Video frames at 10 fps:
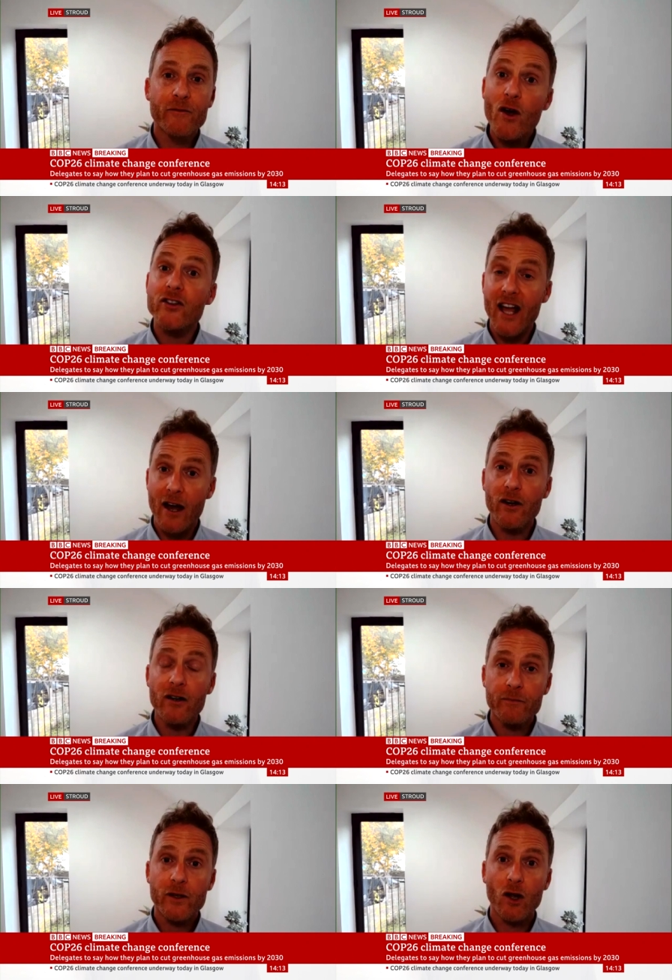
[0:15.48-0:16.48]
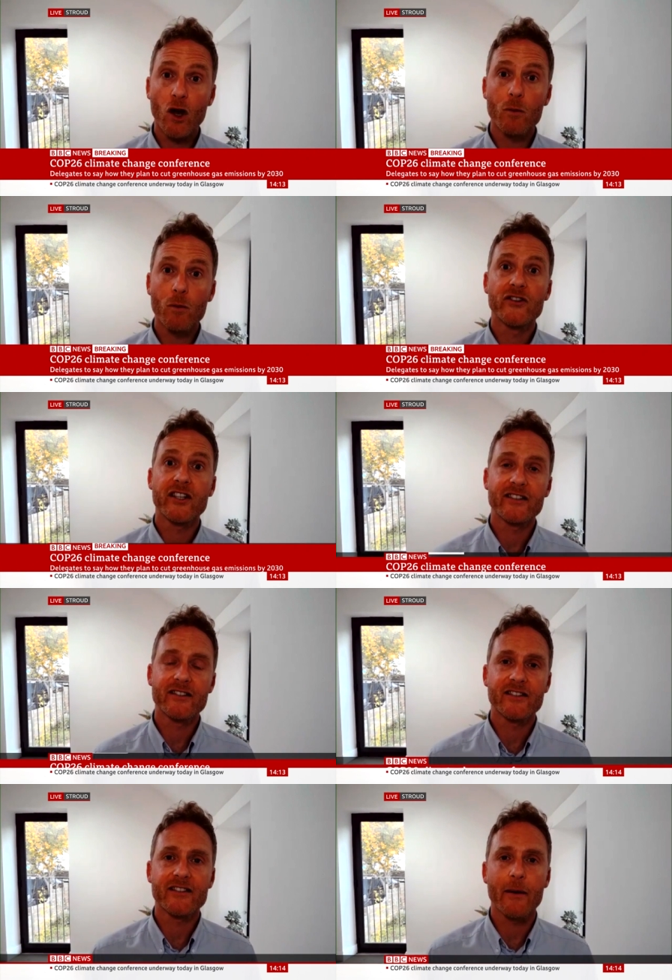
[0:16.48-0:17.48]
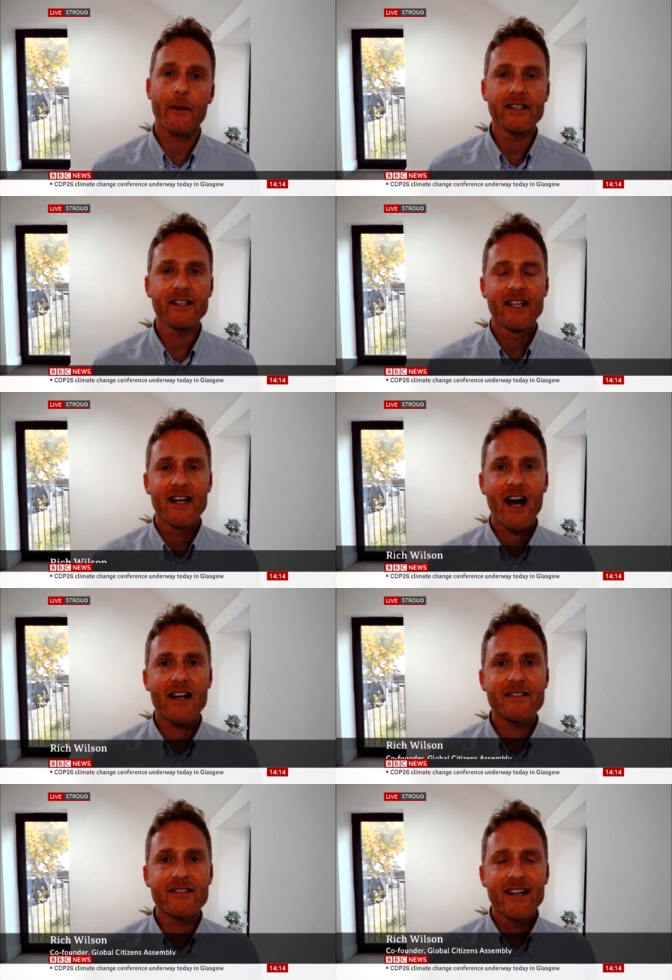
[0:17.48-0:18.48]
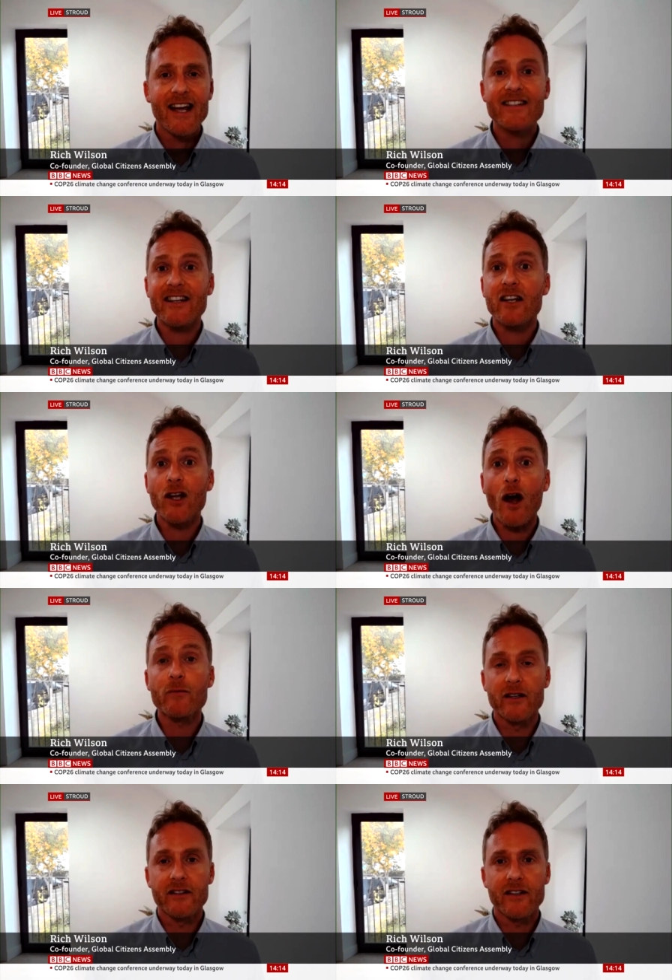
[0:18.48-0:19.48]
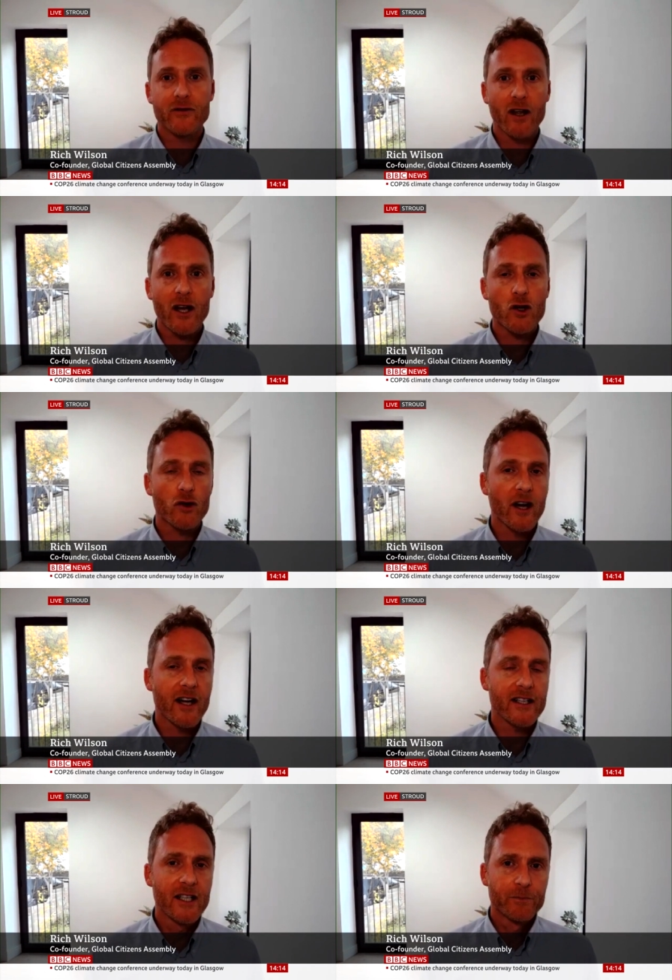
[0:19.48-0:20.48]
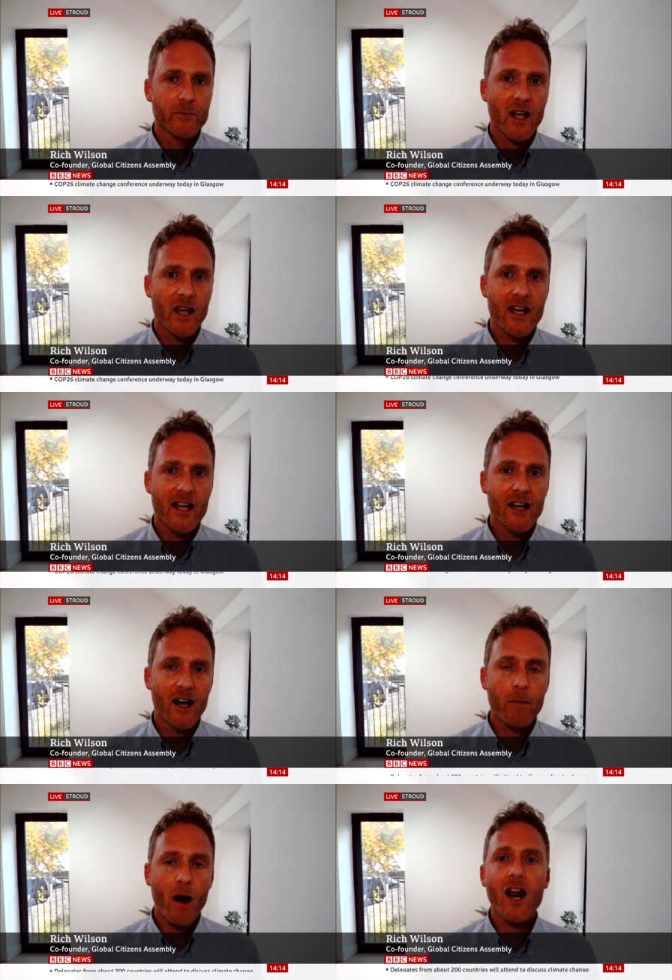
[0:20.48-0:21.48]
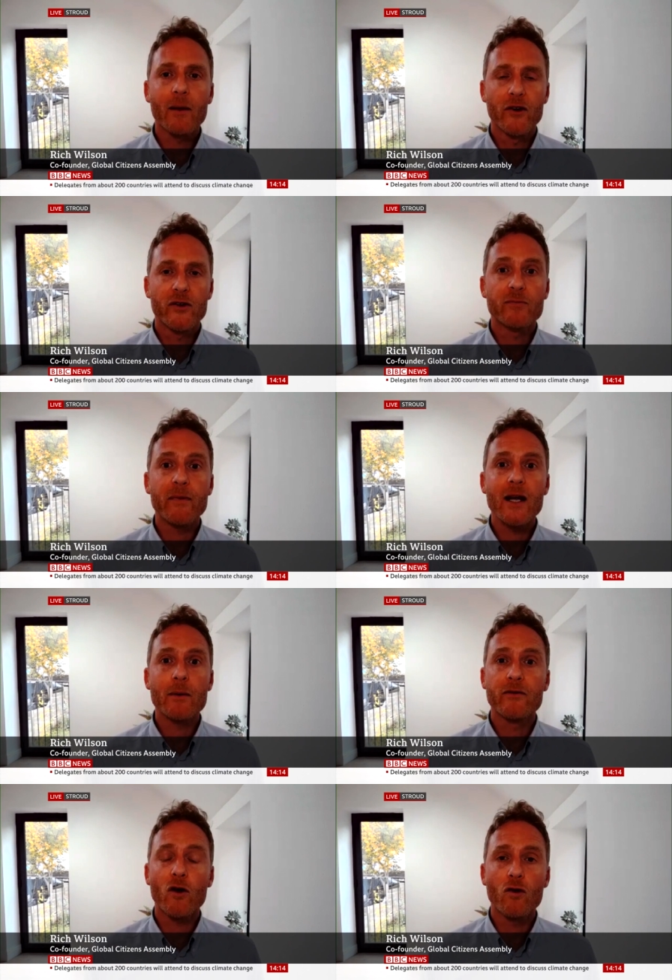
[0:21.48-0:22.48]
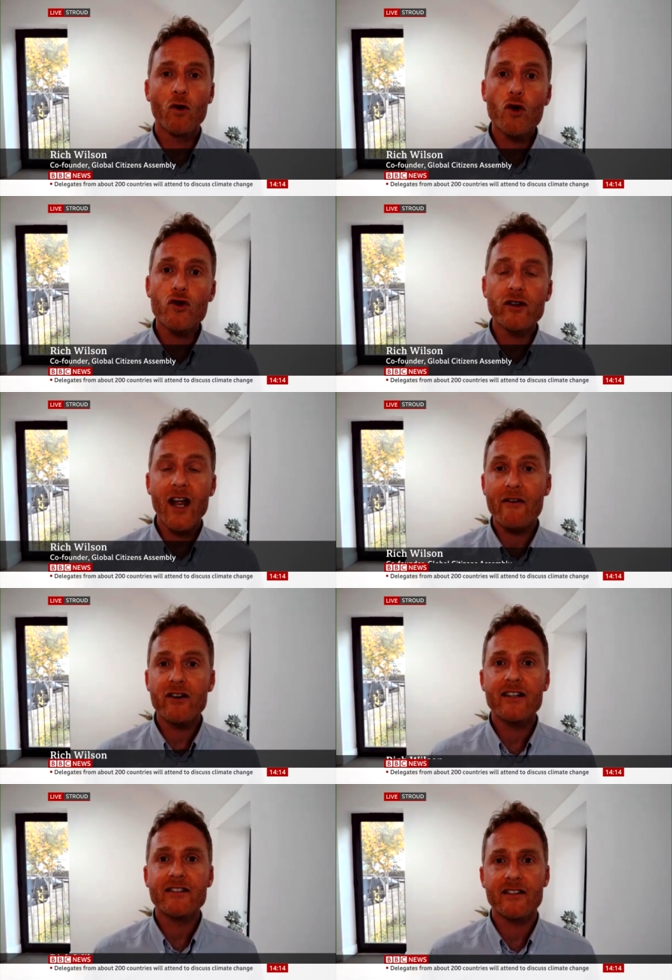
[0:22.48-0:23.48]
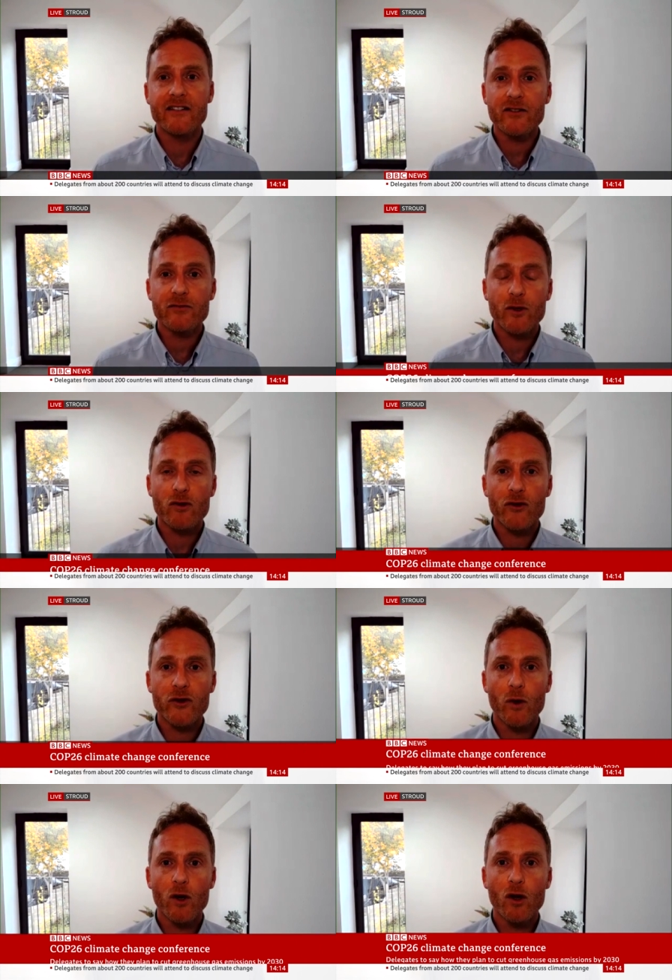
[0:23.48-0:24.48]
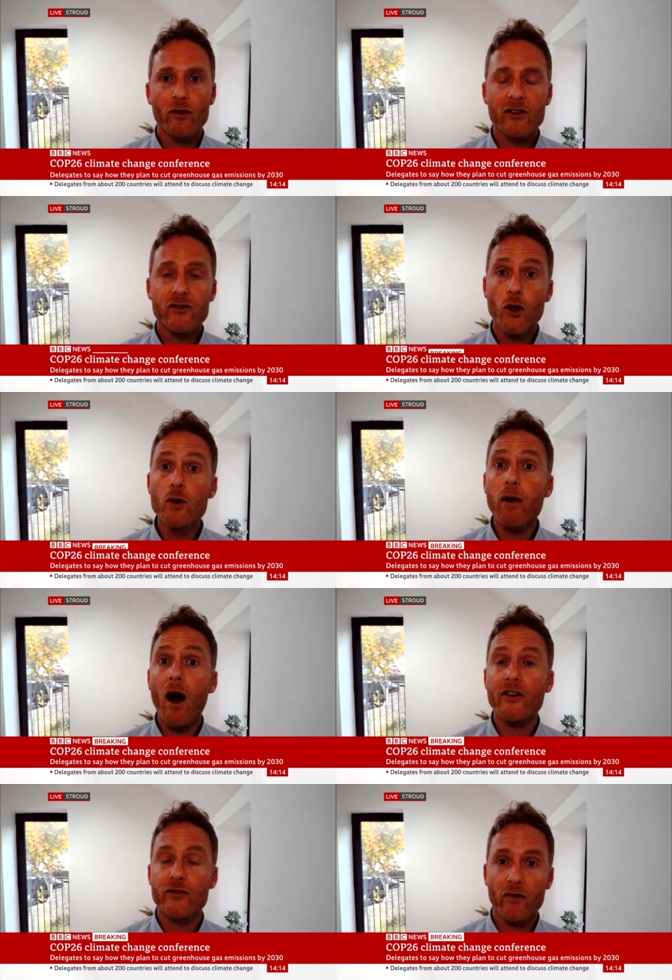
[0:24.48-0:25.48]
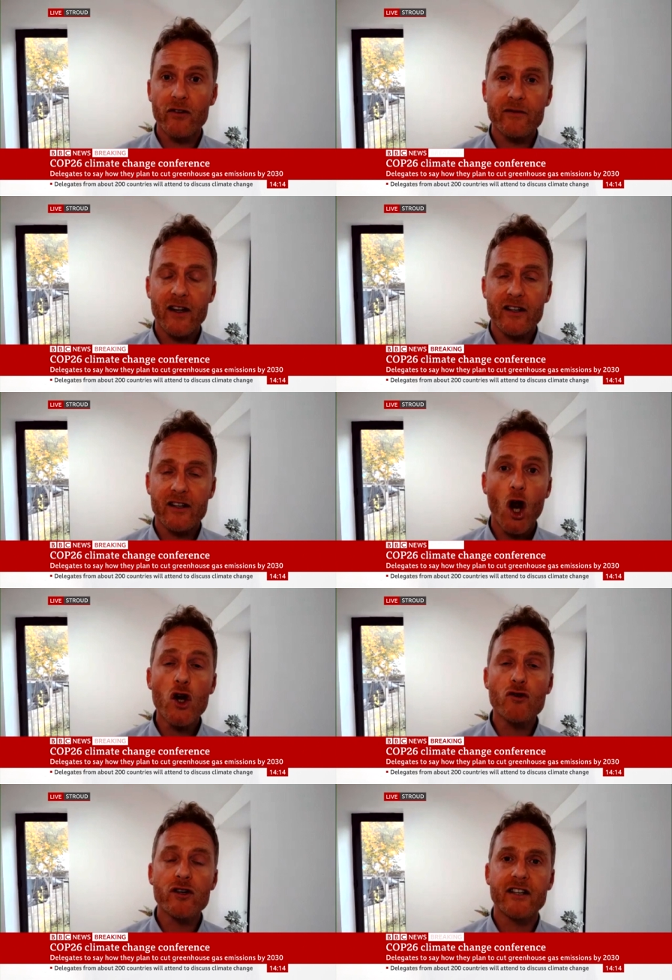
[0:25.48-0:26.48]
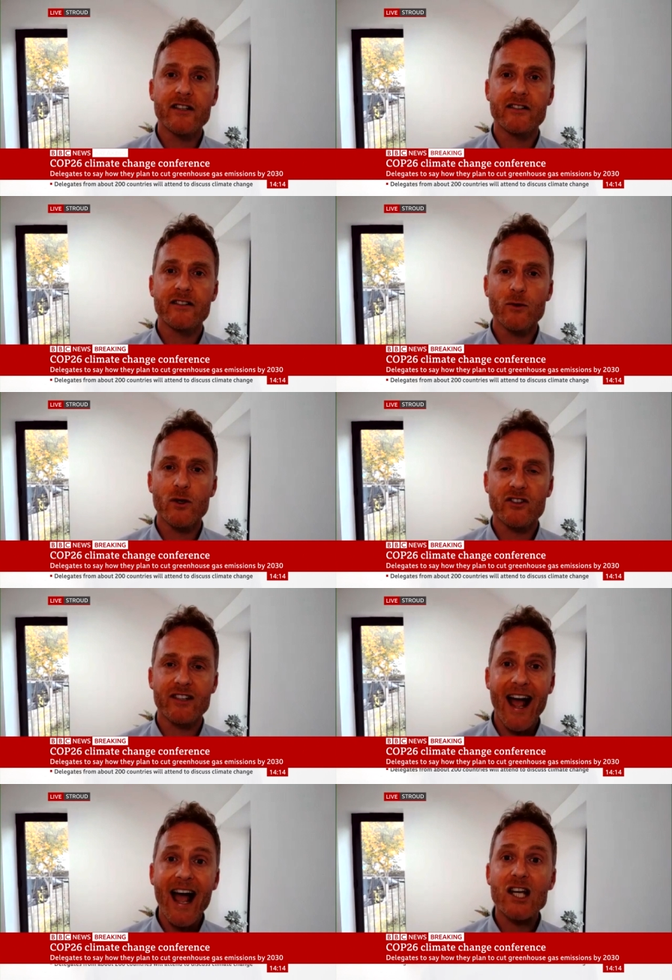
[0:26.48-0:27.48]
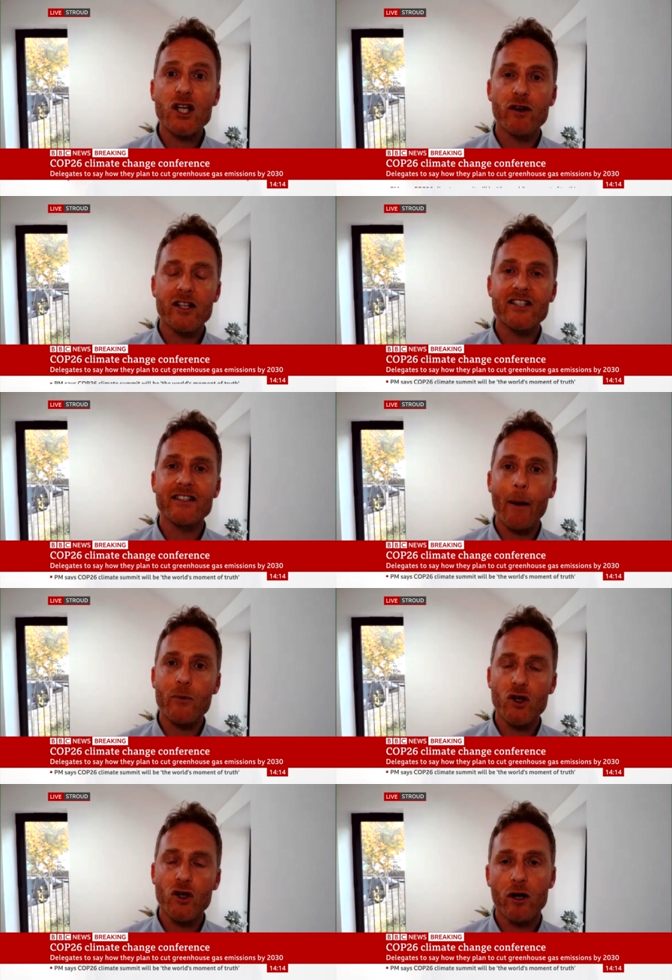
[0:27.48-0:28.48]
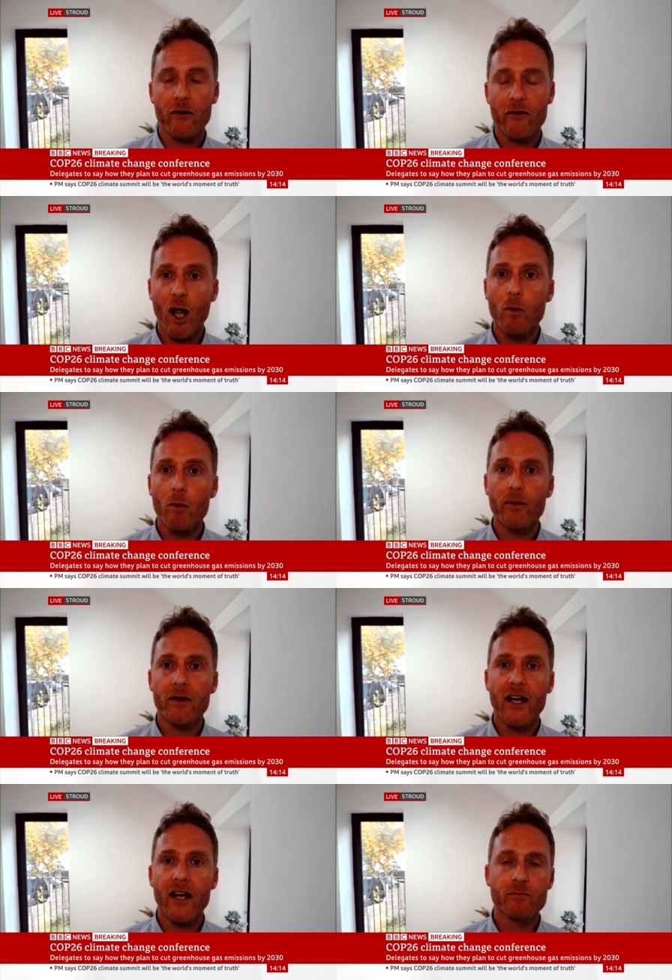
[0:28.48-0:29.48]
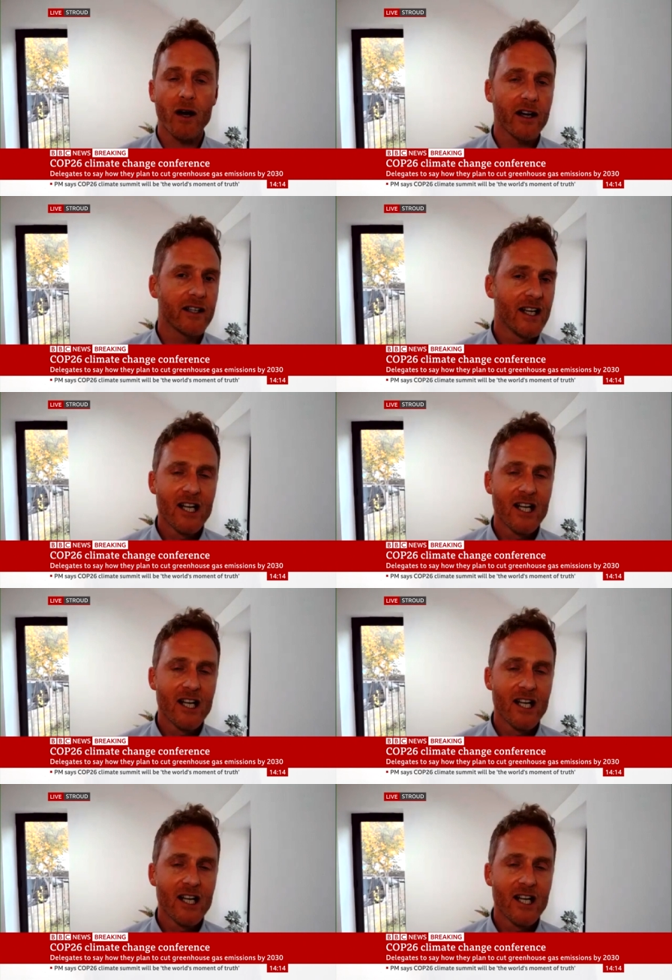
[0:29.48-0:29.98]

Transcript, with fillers: first ever Global Citizens Assembly, and it's like a government, if you like, or a a, a, parliament that's made up of ordinary everyday citizens from across the world. There's two parts of it. There's 100 citizens, which is an accurate snapshot of the global population by